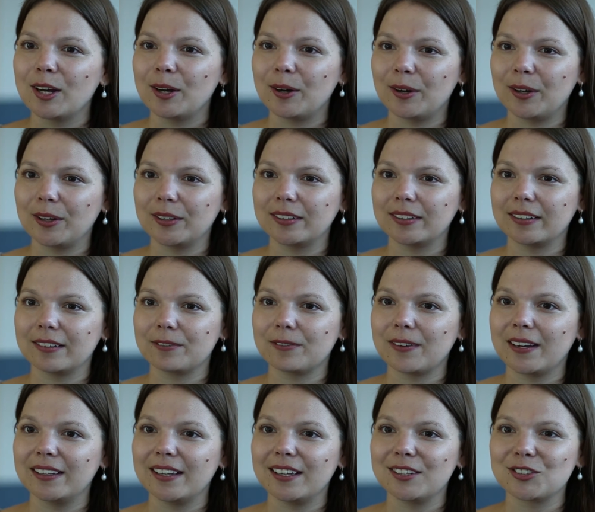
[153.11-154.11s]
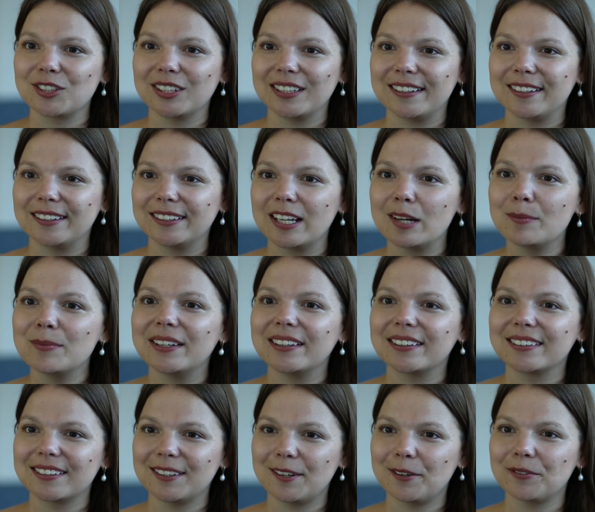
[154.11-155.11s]
on financial
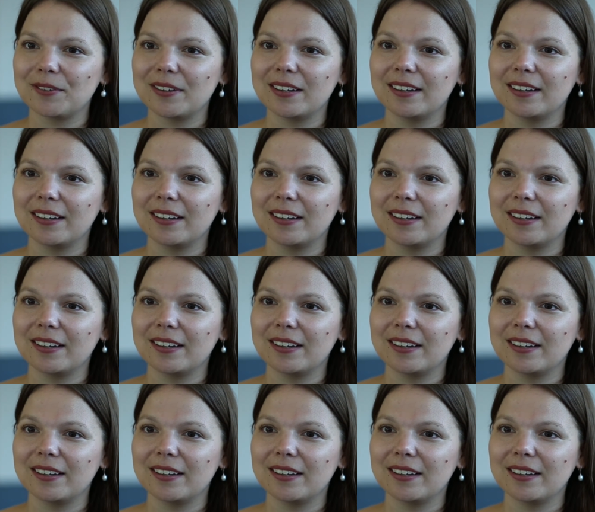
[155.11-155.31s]
economics of